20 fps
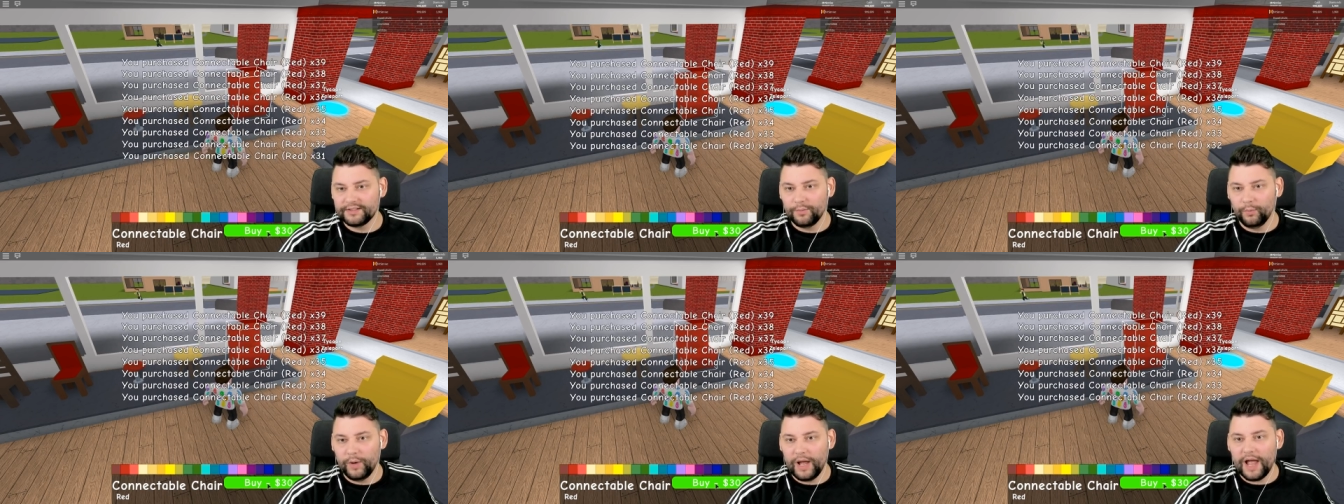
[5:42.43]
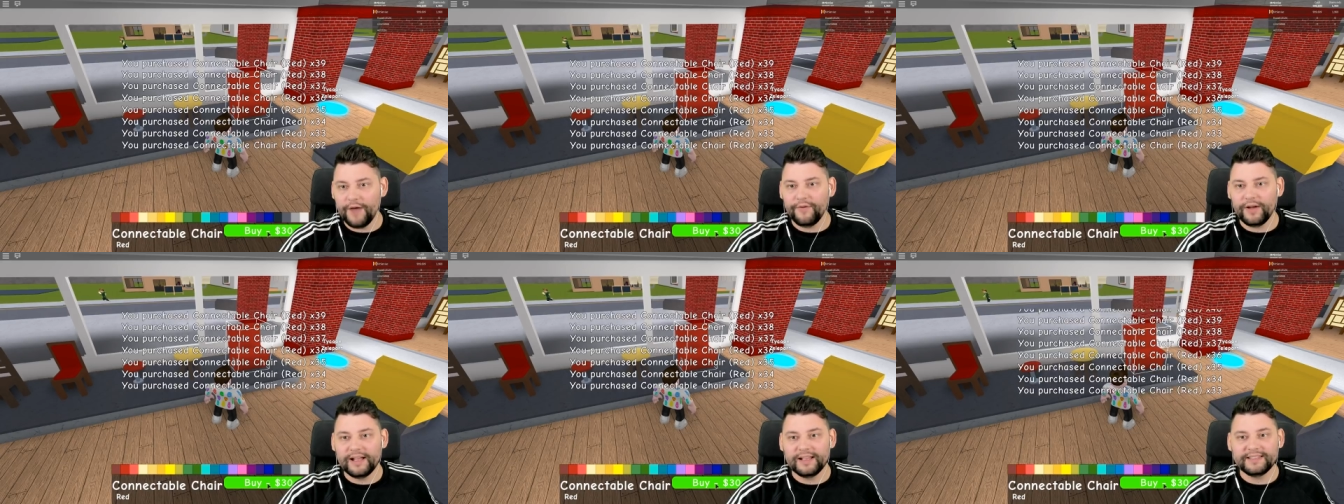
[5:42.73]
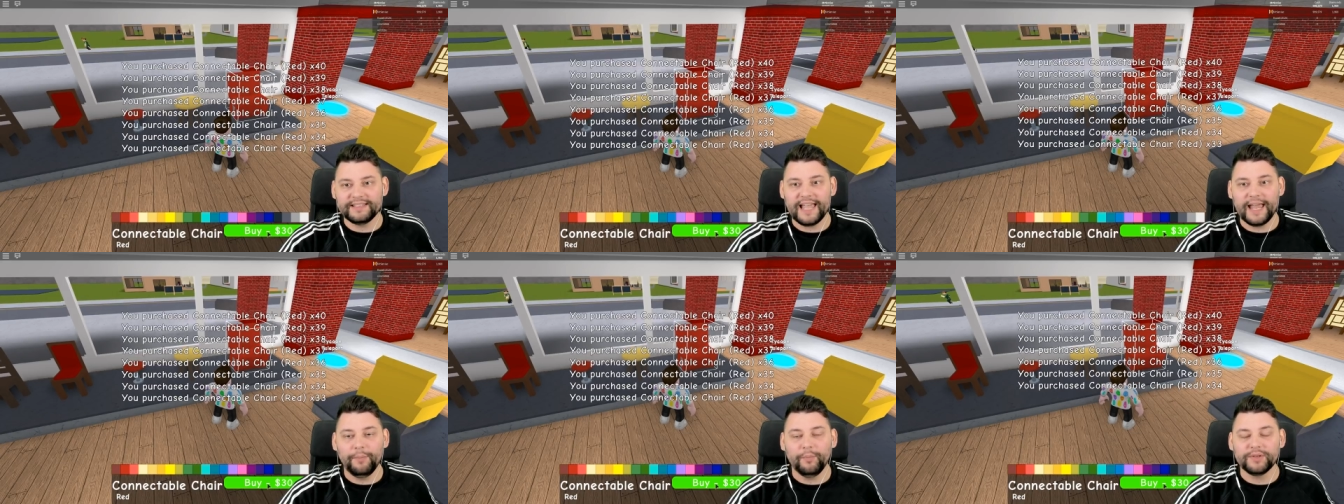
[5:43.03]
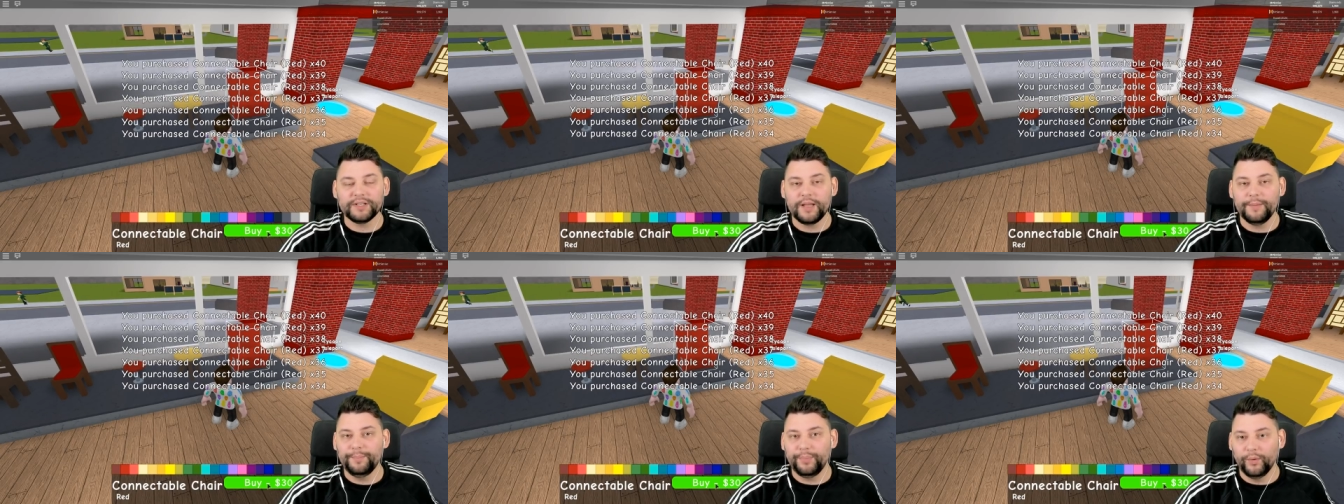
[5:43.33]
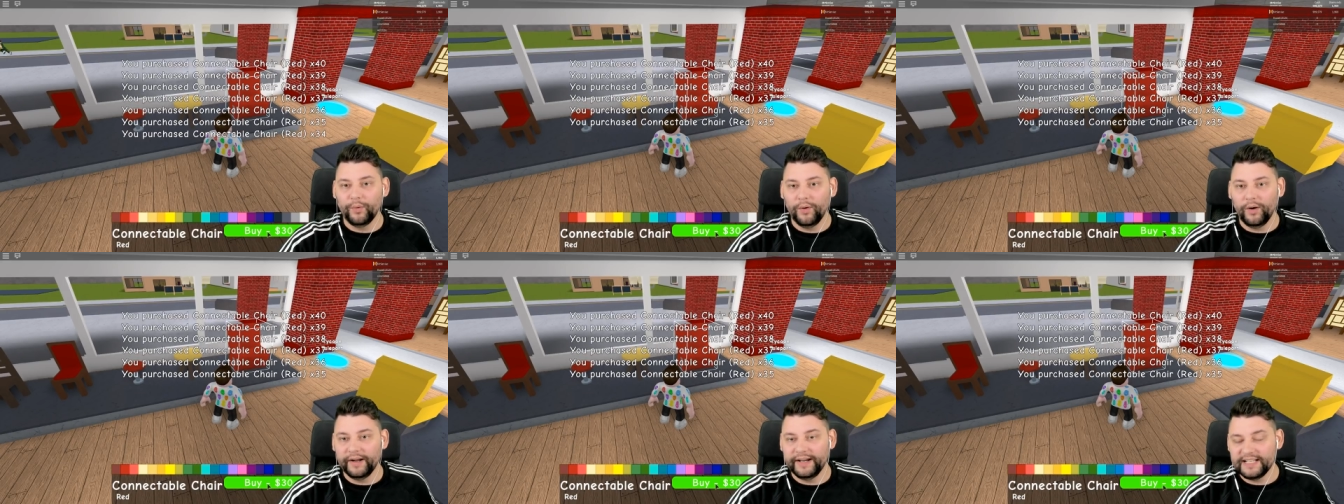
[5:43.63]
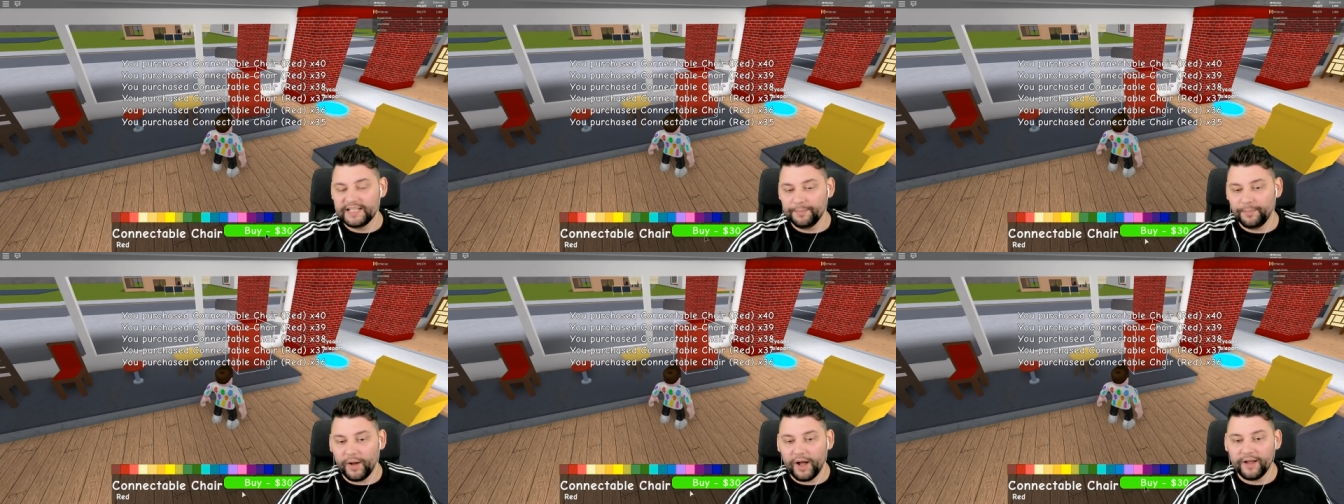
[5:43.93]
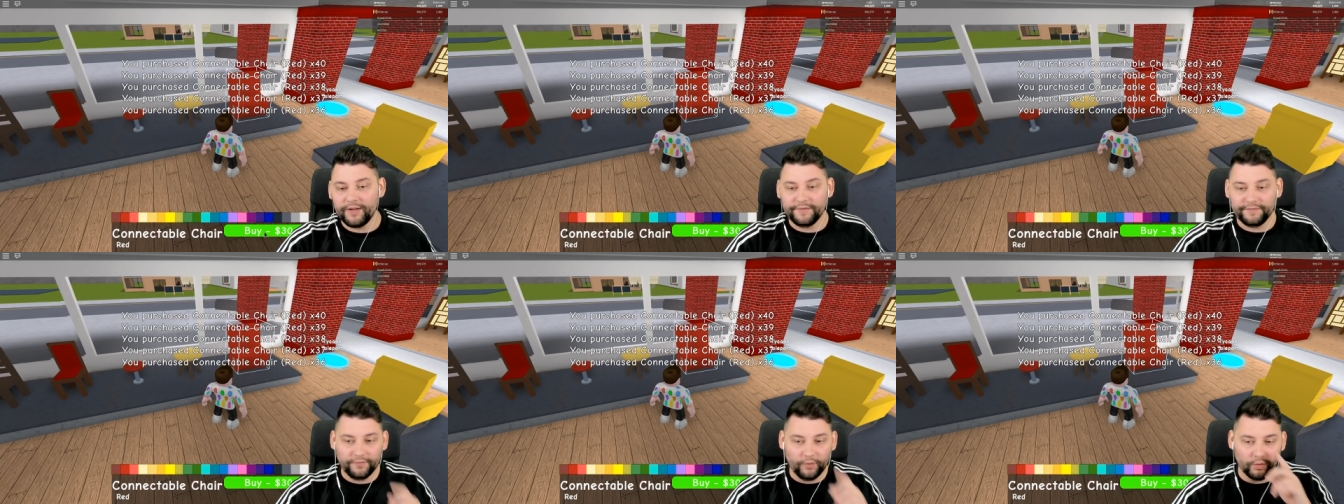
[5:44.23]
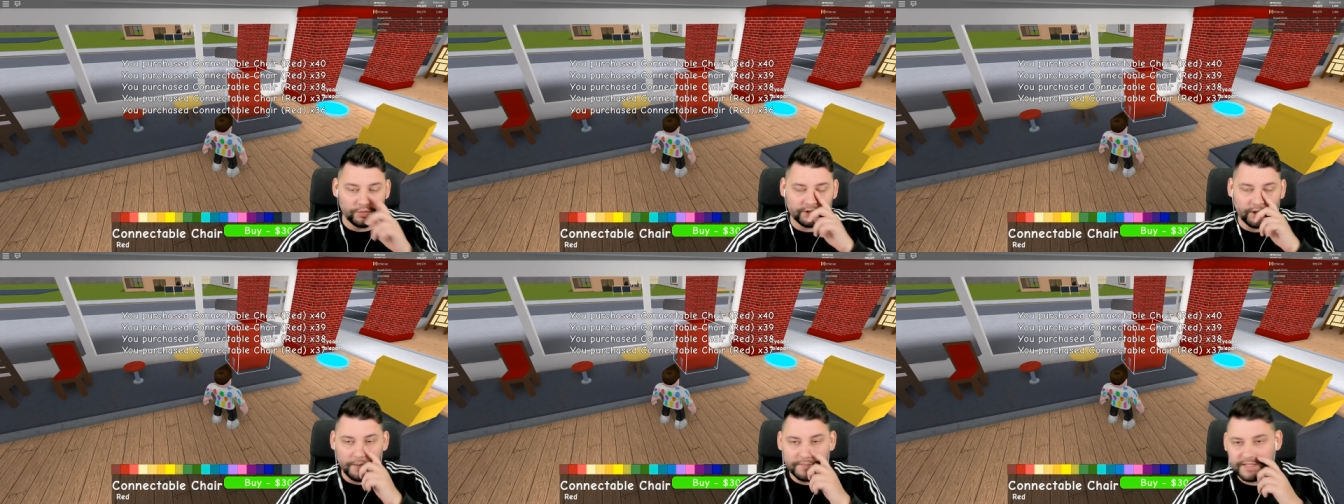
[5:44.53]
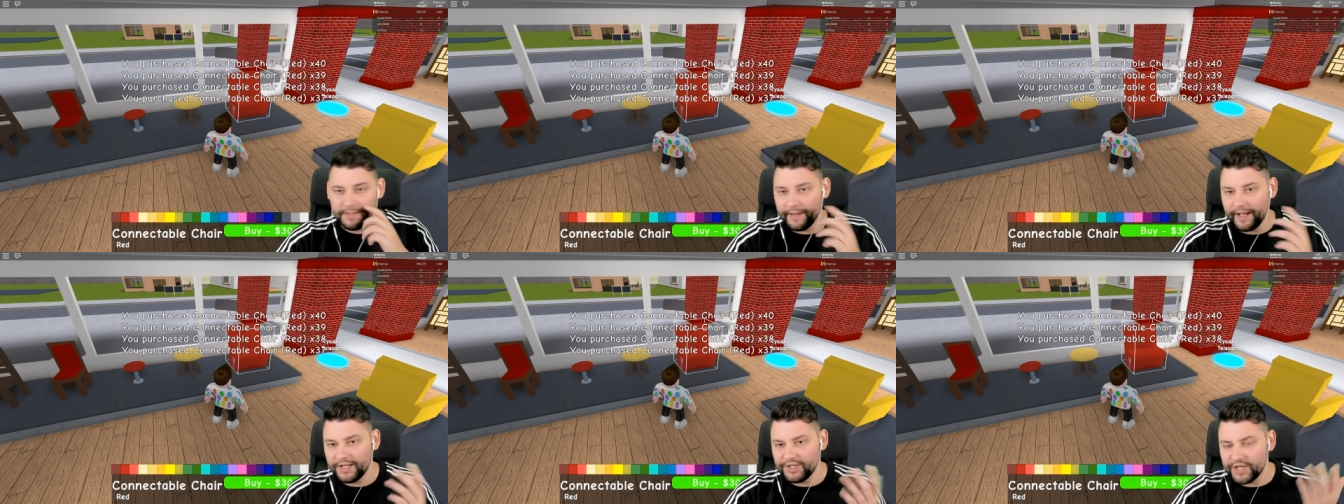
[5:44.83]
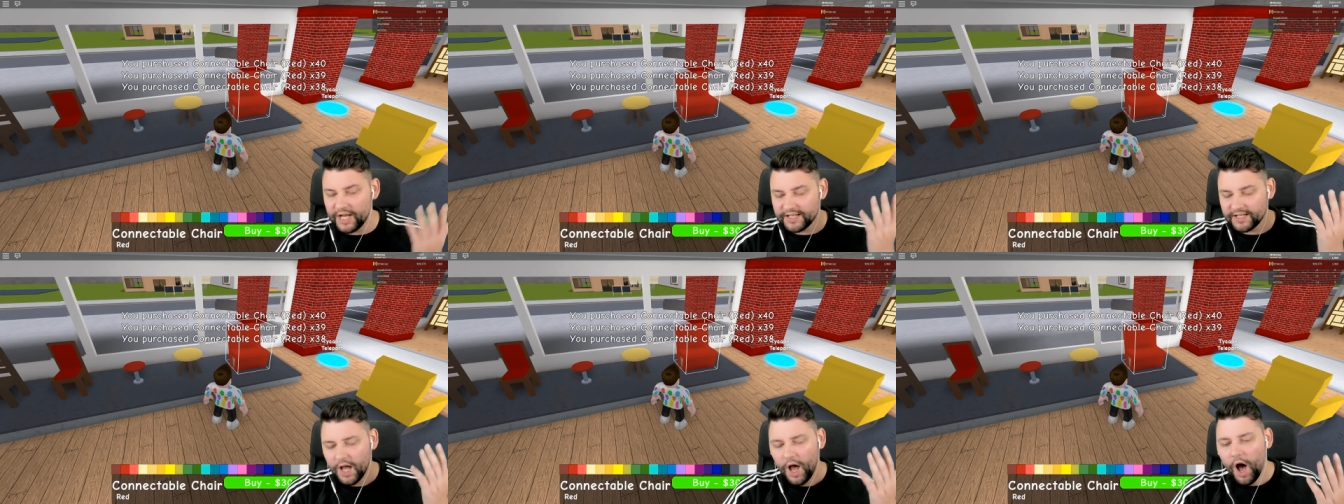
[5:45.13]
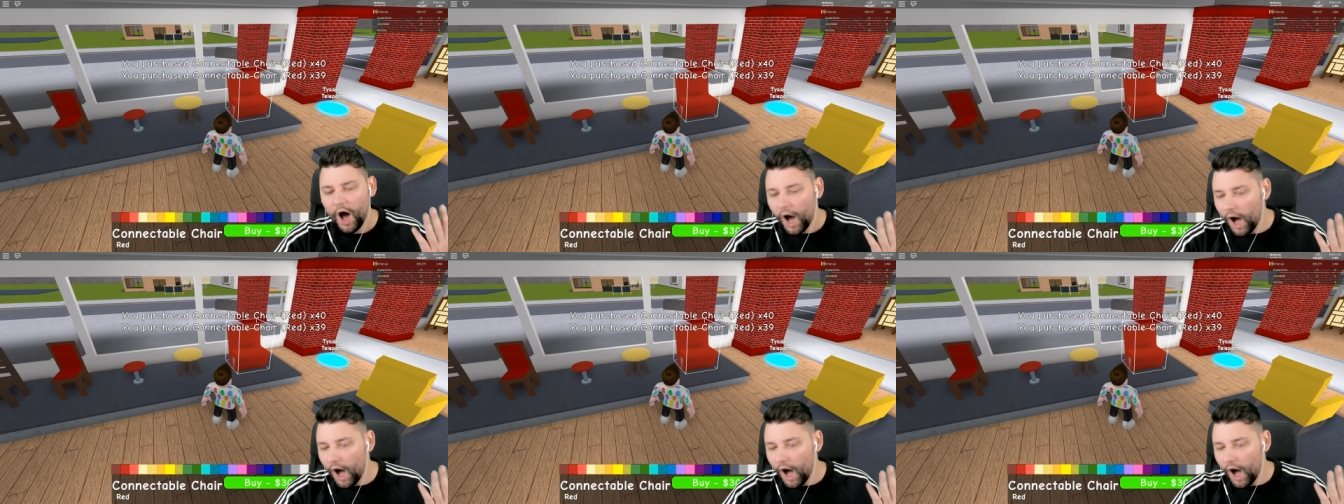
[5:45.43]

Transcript: Whatever tables I bought, I need to buy four times the amount of chairs.